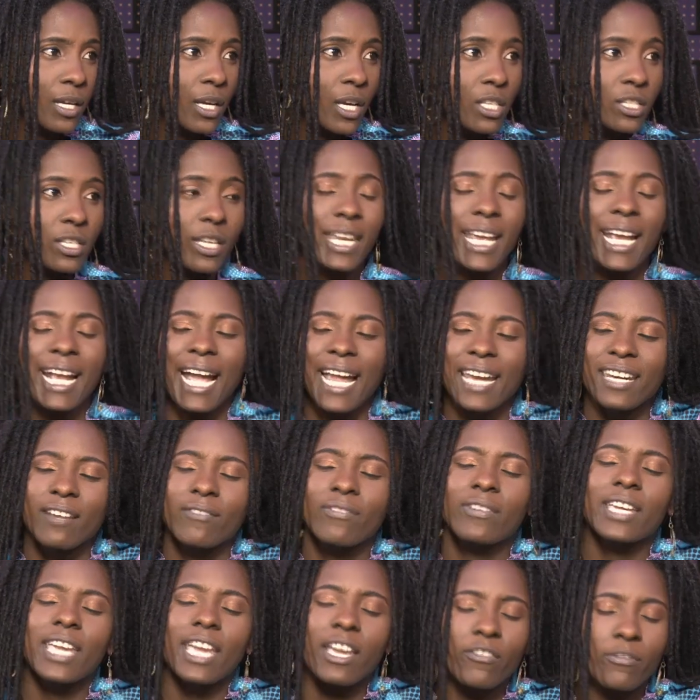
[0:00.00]
So they kind
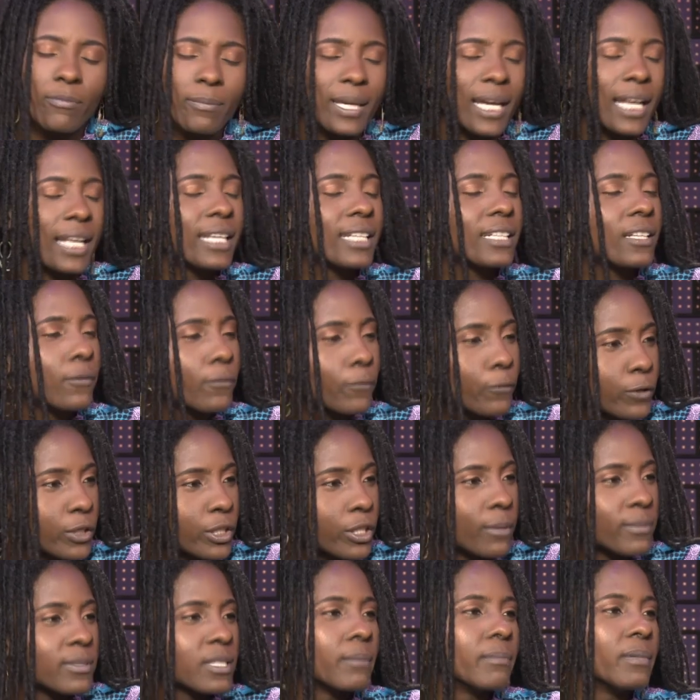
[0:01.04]
of gave me a little
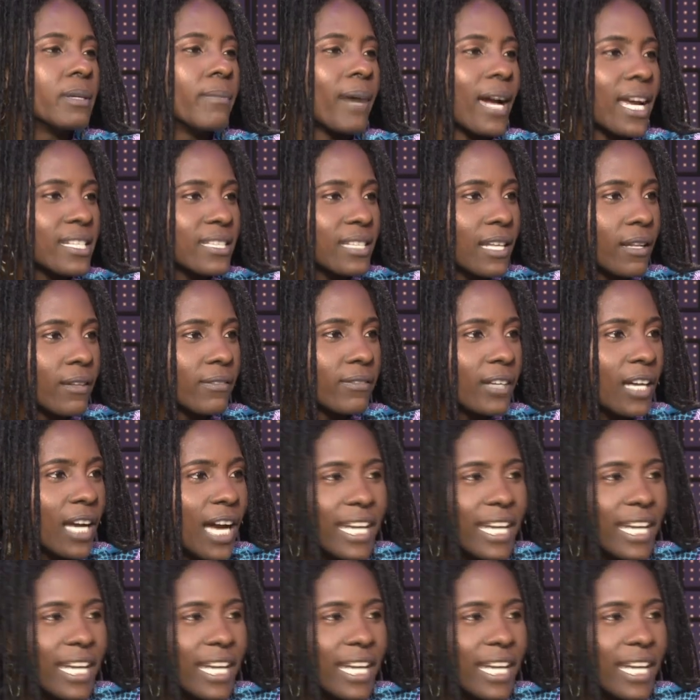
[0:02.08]
freedom to be myself.